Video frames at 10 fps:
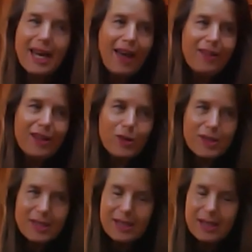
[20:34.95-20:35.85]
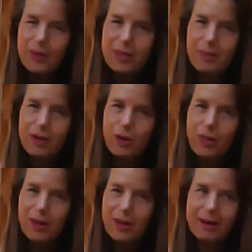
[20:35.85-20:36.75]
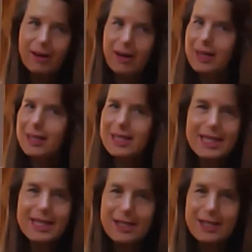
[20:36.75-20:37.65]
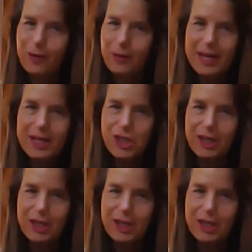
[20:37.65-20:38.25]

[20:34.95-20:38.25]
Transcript: and then you're sitting with them and you think, I can see a different magic.